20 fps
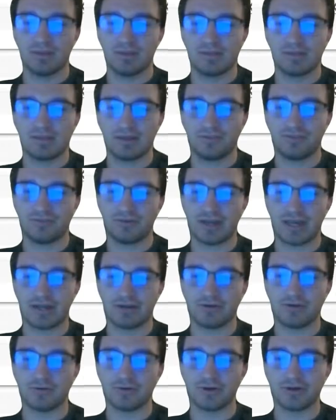tensor
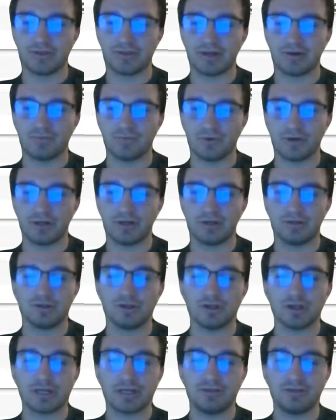category that we're going to
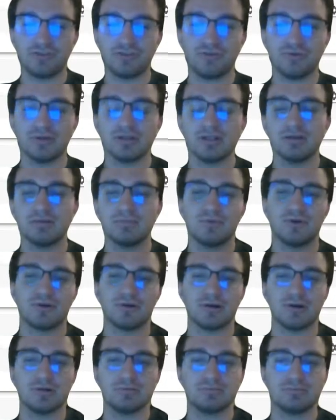look into a
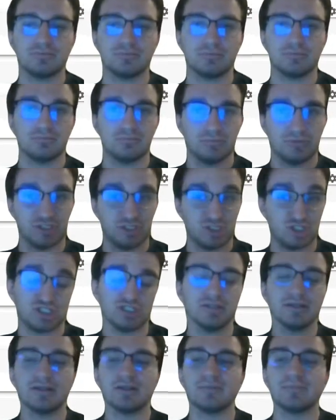little
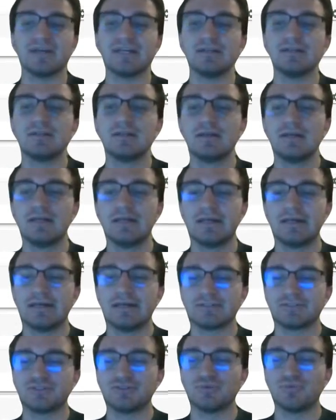bit,
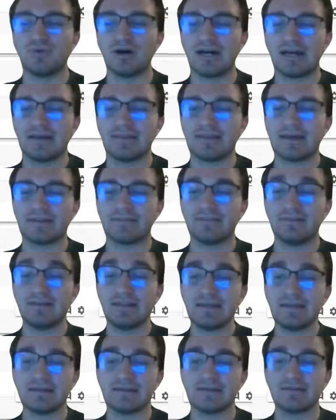as to why that's
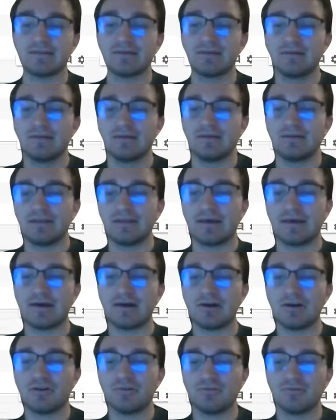needed.
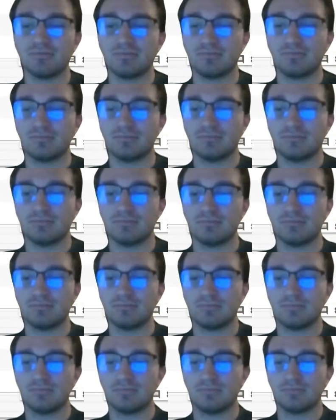Now,
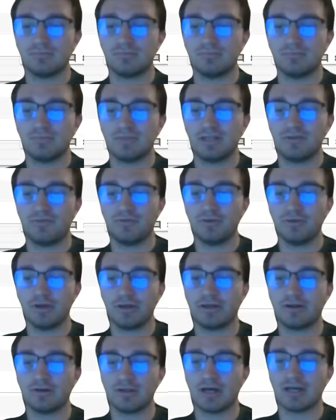if we look
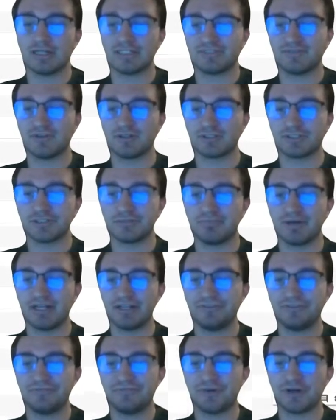at our loss function, by
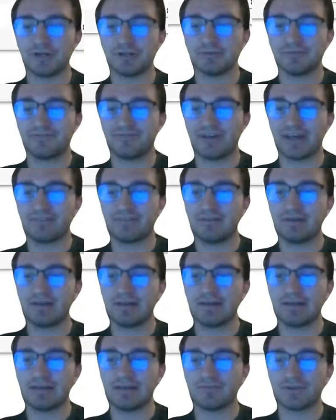default, Fastai
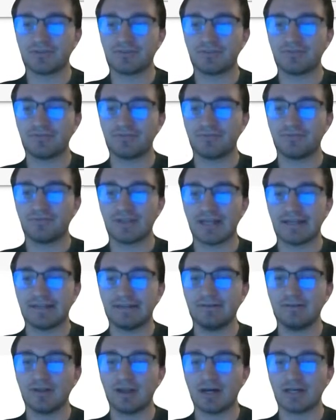gave us
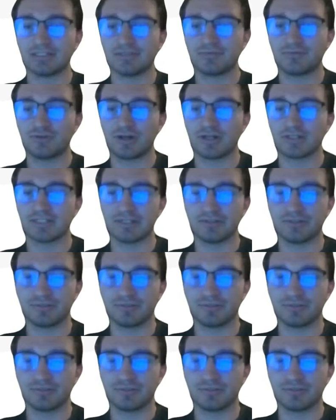flattened loss of cross interval.